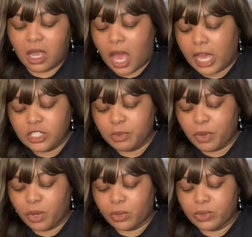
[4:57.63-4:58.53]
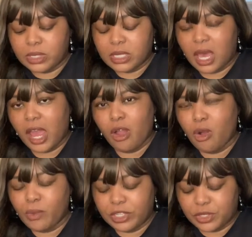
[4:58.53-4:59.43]
I suppose I
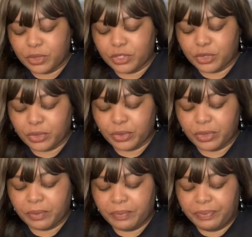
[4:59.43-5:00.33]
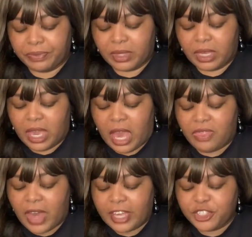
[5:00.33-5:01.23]
always knew the truth. And
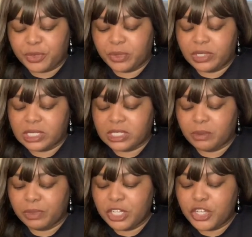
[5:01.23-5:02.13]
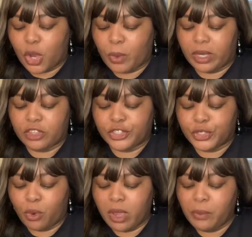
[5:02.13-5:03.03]
that truth is simply knowing the
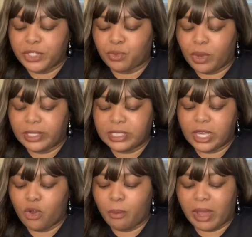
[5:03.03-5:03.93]
joy which once held my